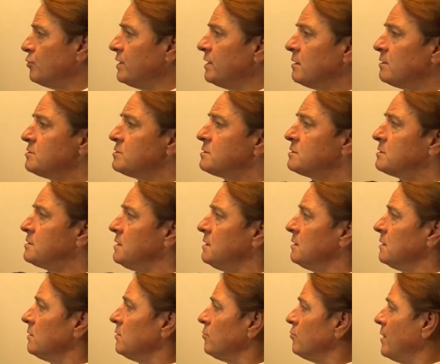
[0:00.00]
We are
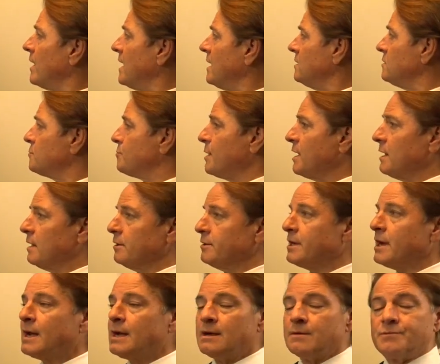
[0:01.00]
still range bound.